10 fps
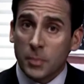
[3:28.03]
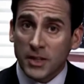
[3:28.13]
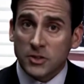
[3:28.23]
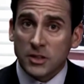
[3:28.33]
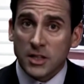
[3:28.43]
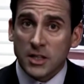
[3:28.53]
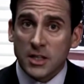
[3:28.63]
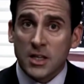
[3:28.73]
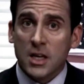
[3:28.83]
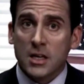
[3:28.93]
and
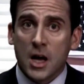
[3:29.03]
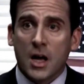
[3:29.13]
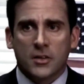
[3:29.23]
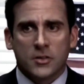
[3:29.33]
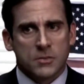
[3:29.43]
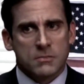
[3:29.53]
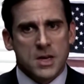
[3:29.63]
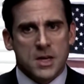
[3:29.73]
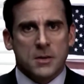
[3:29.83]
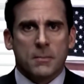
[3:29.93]
especially not
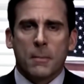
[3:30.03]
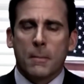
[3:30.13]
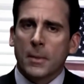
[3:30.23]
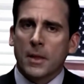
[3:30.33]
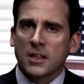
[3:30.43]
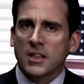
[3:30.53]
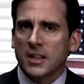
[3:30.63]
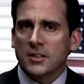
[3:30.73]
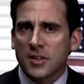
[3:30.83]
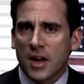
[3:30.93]
to me.
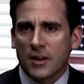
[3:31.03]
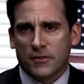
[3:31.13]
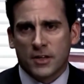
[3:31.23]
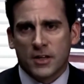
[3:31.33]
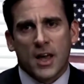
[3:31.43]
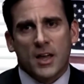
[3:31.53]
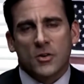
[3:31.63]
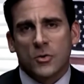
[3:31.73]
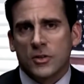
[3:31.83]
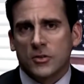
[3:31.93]
Let's not
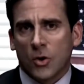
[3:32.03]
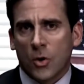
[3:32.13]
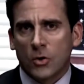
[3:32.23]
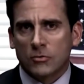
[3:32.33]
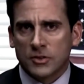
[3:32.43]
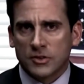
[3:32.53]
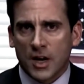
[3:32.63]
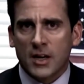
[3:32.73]
forget who this whole